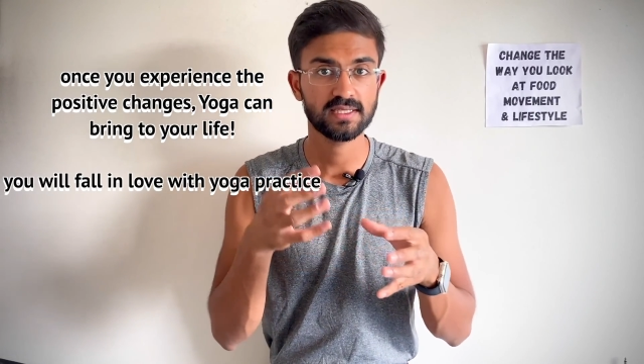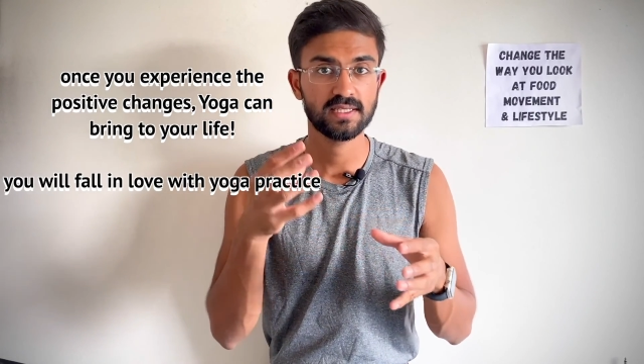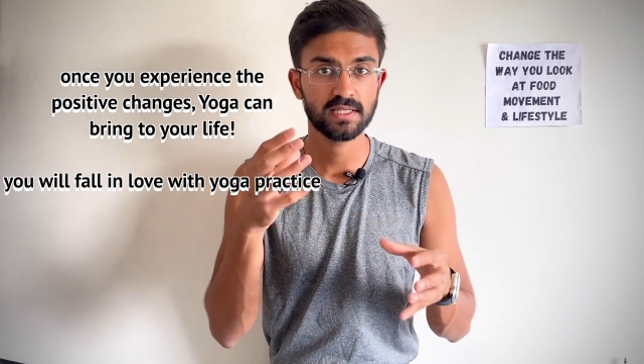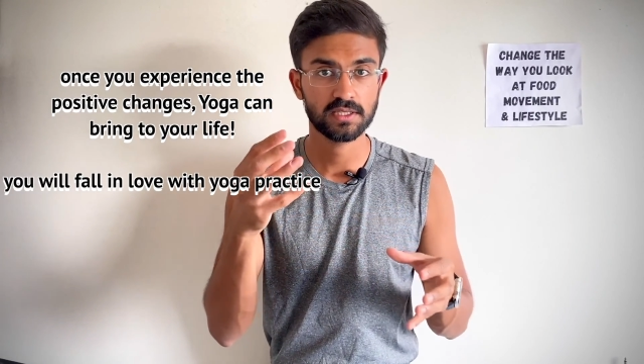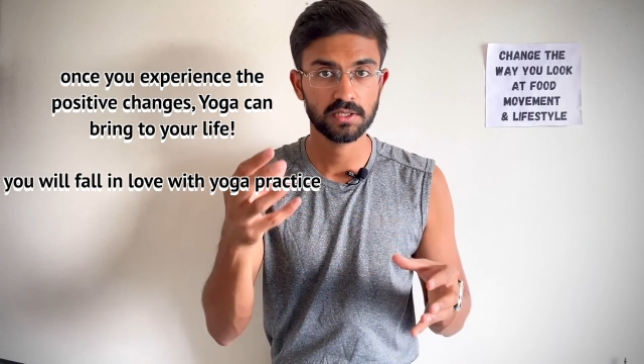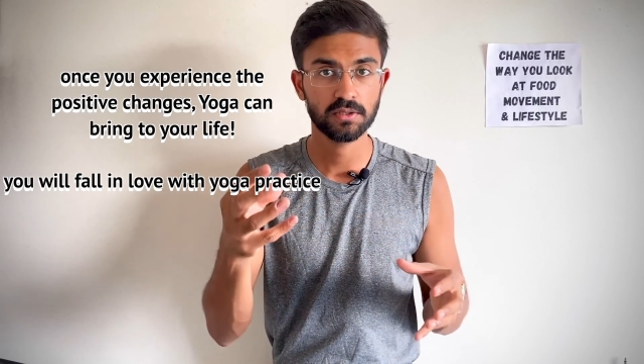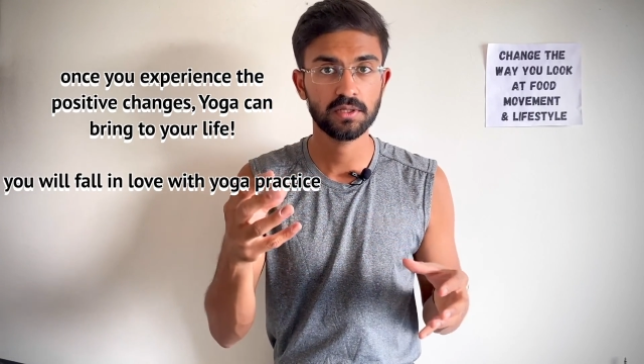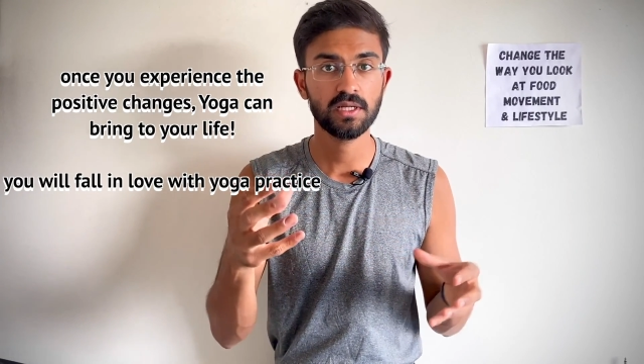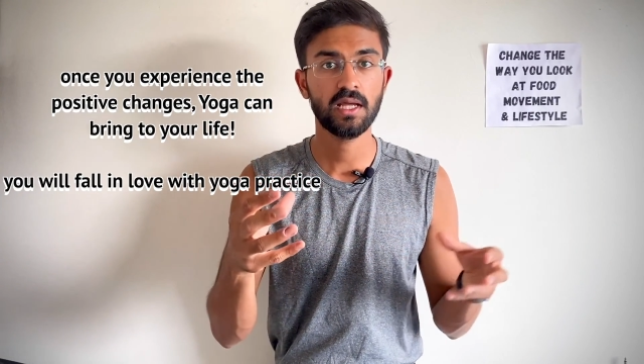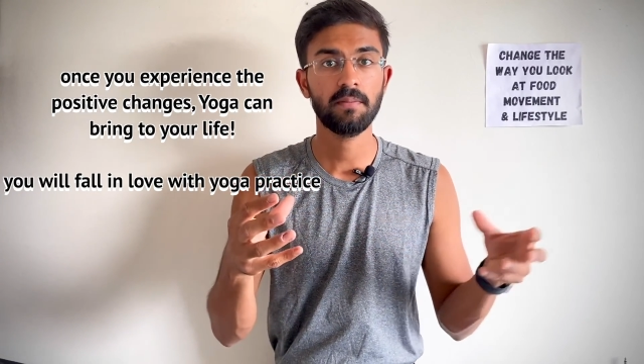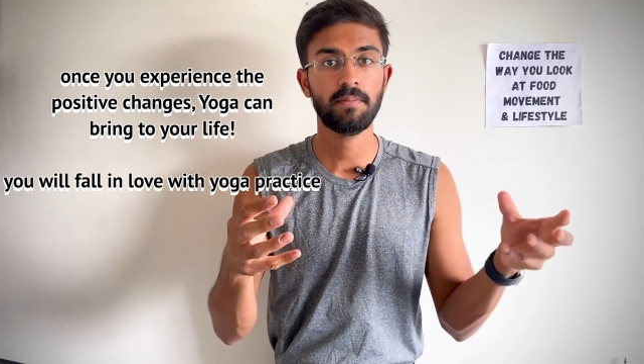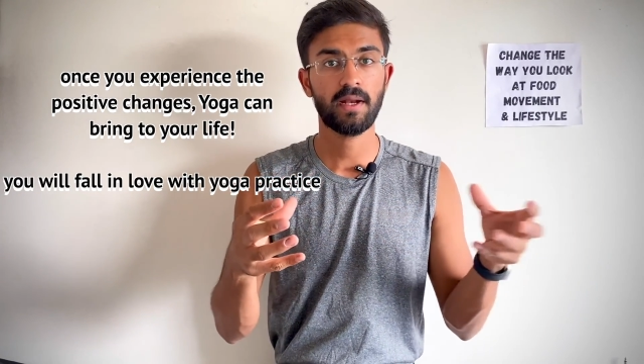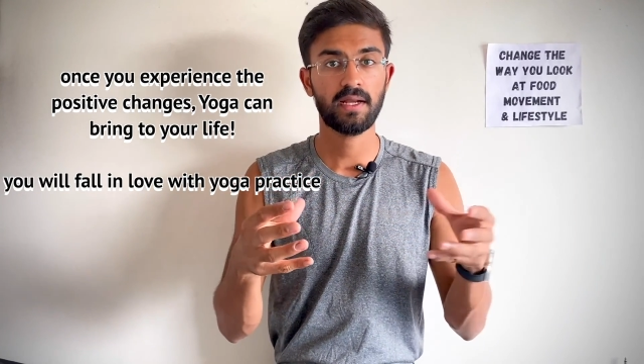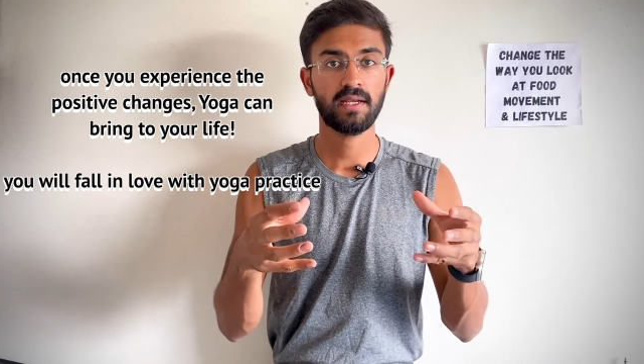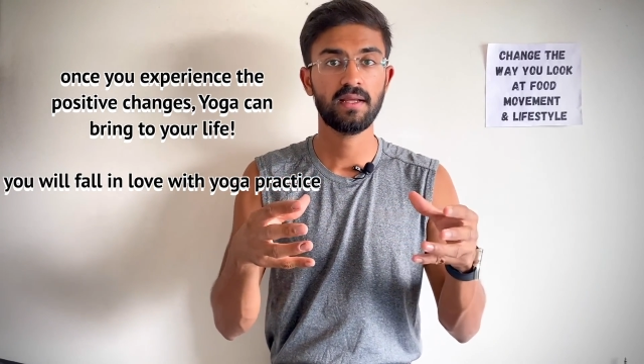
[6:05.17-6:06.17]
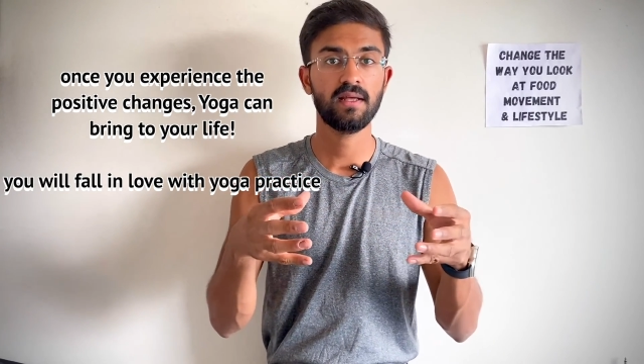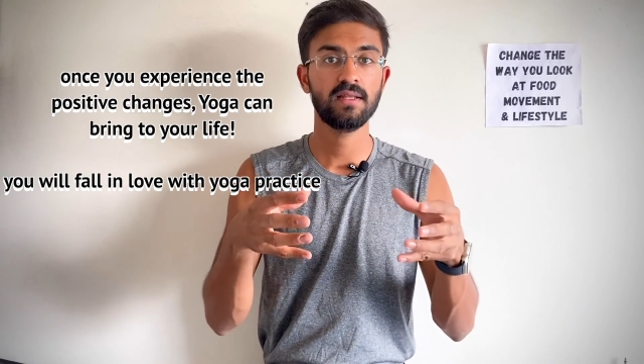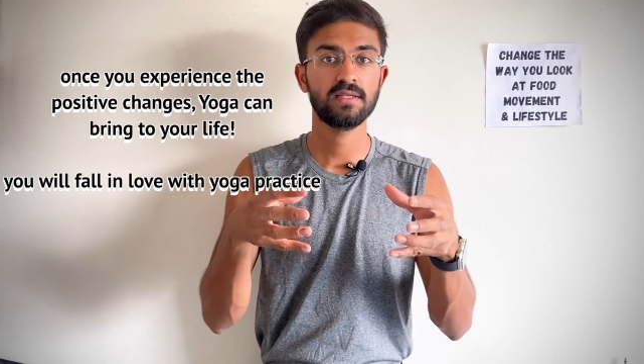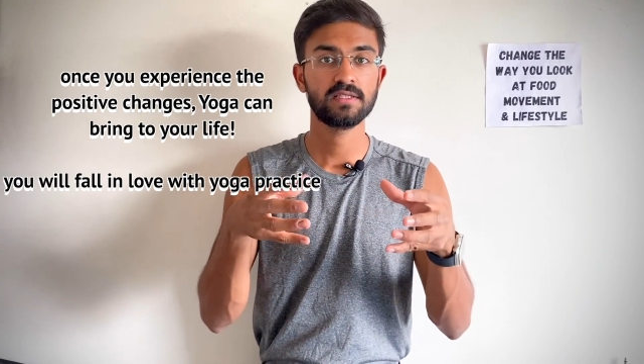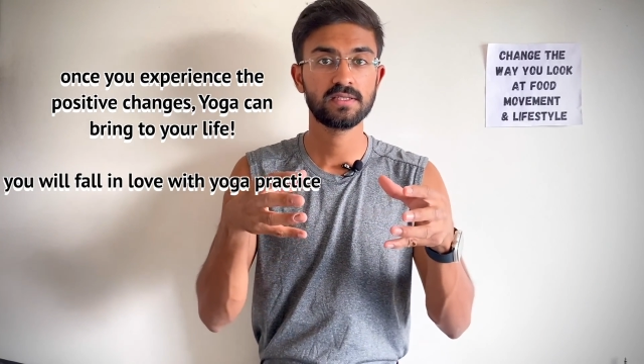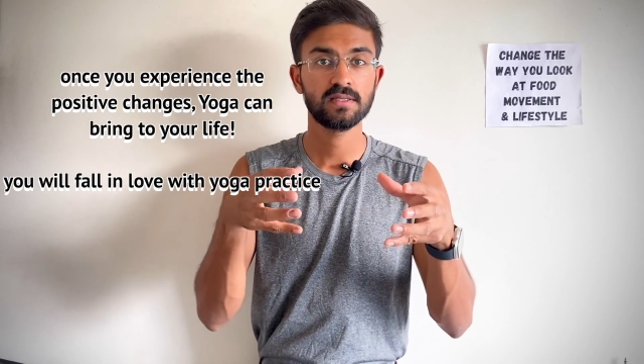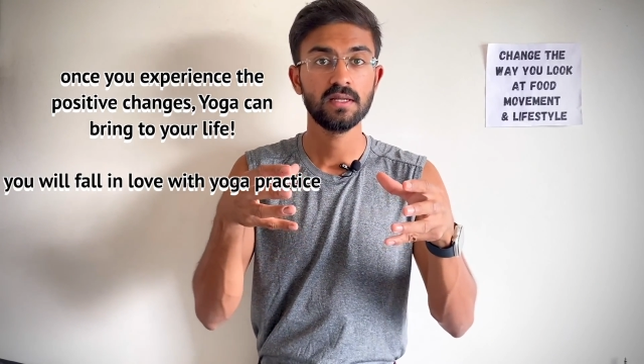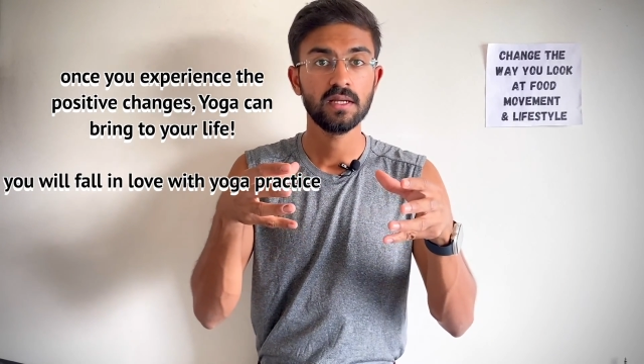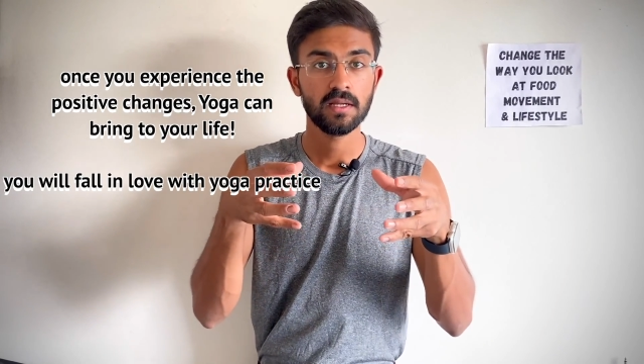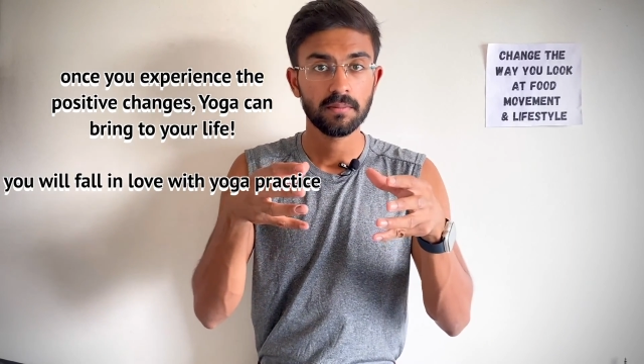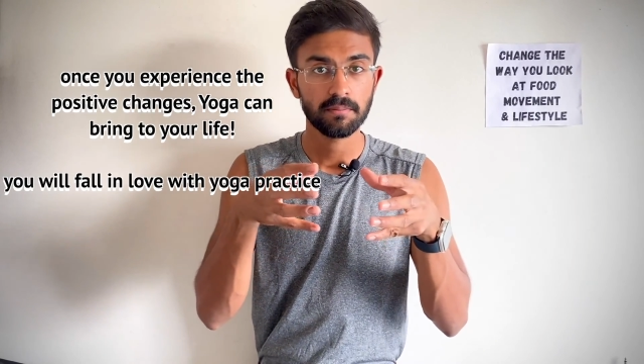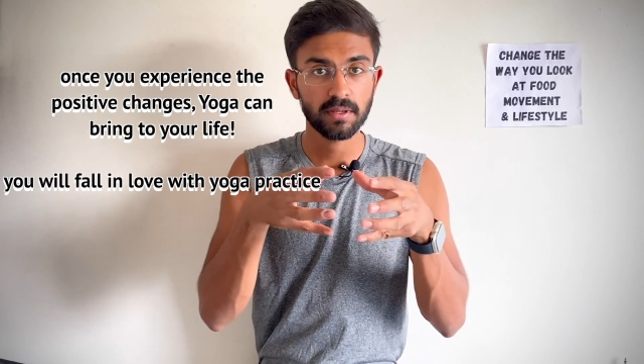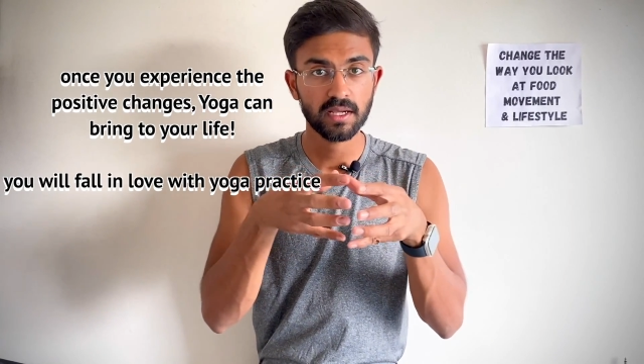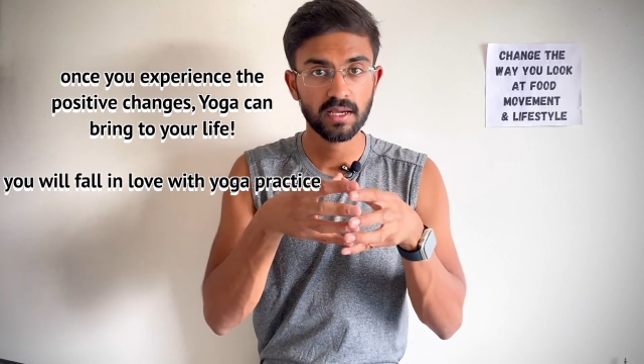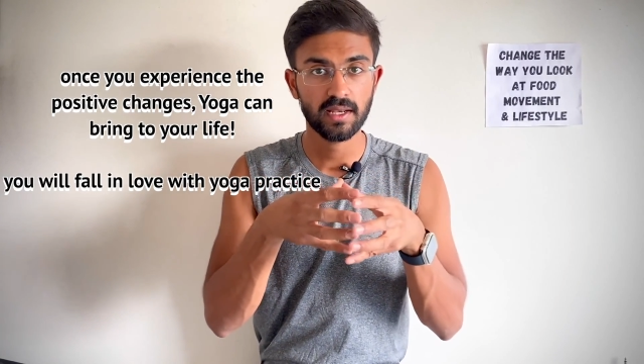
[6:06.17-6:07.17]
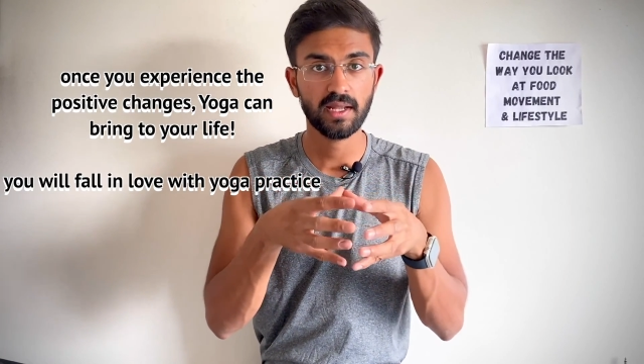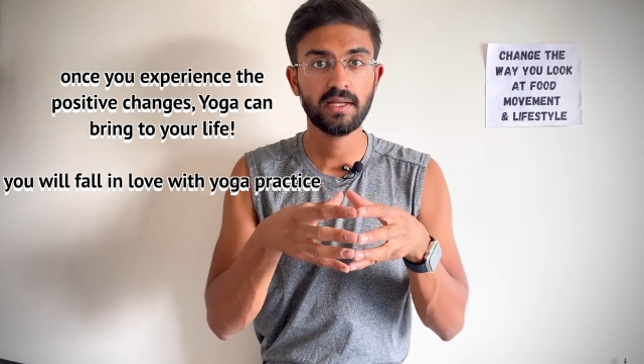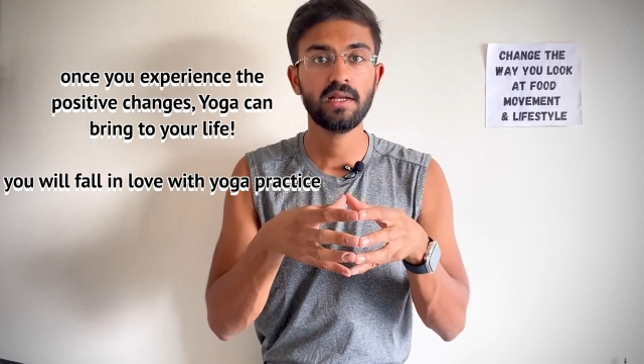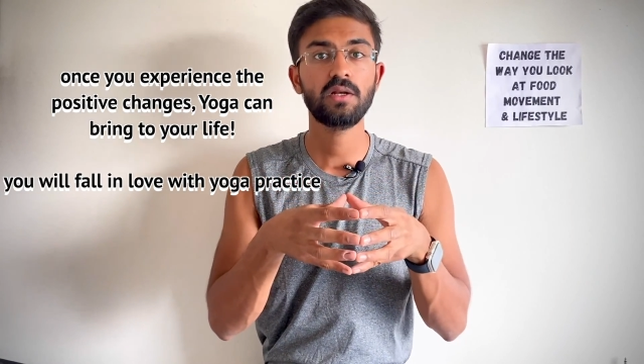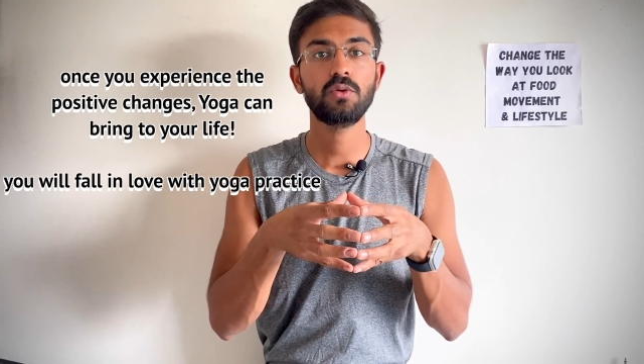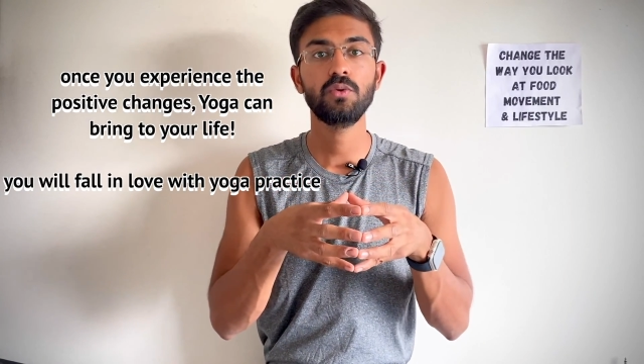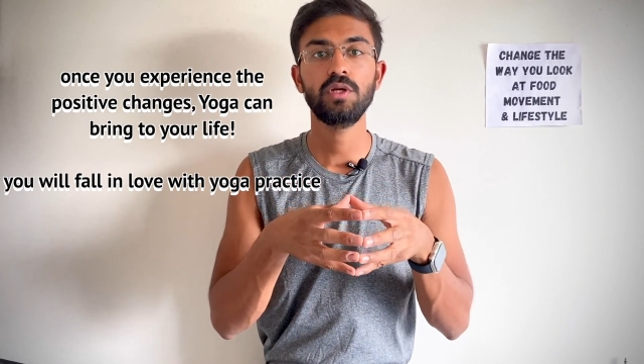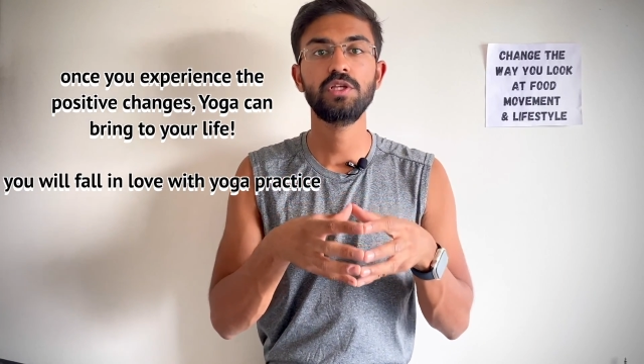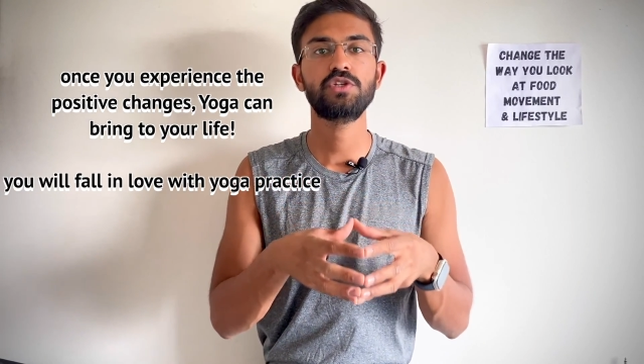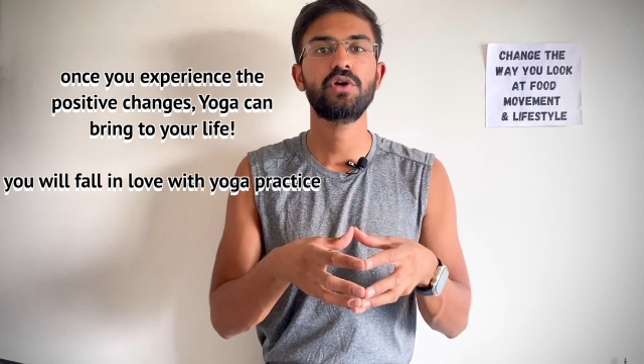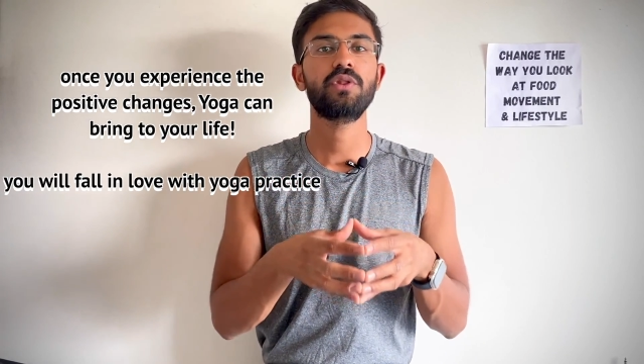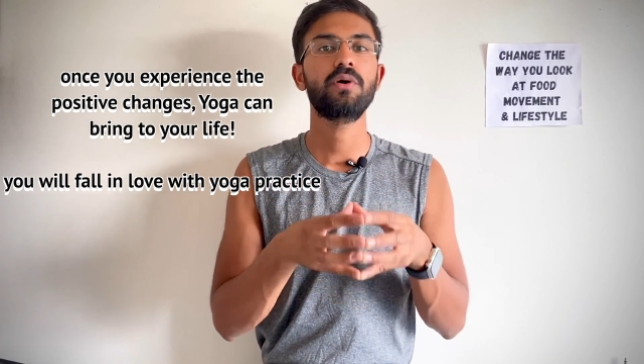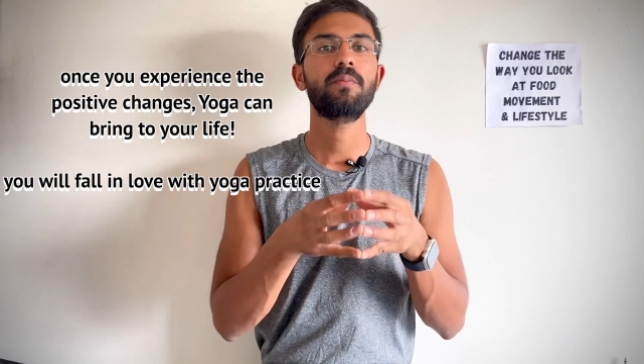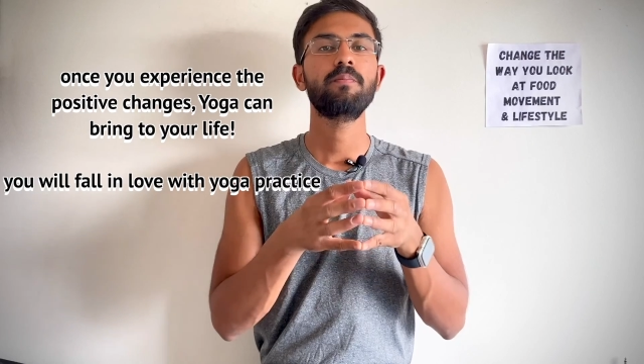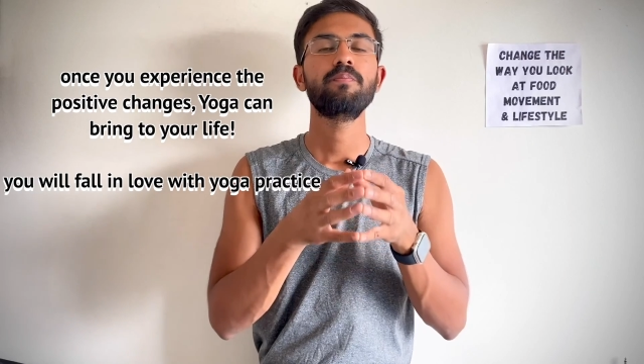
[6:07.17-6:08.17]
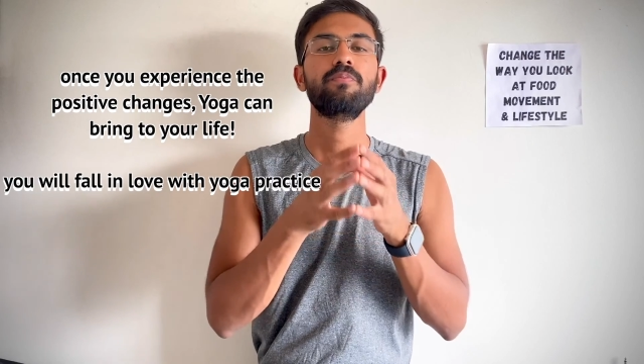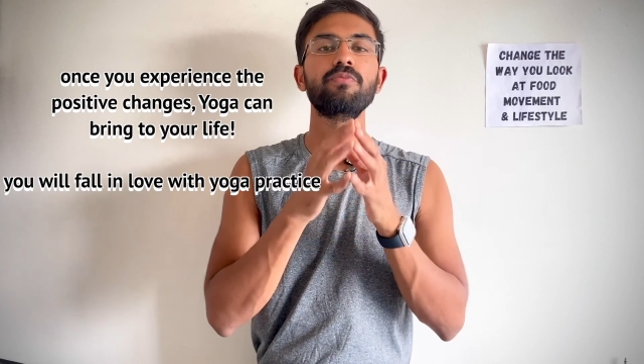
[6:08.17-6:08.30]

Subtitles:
the theory and practical is being connected to each other,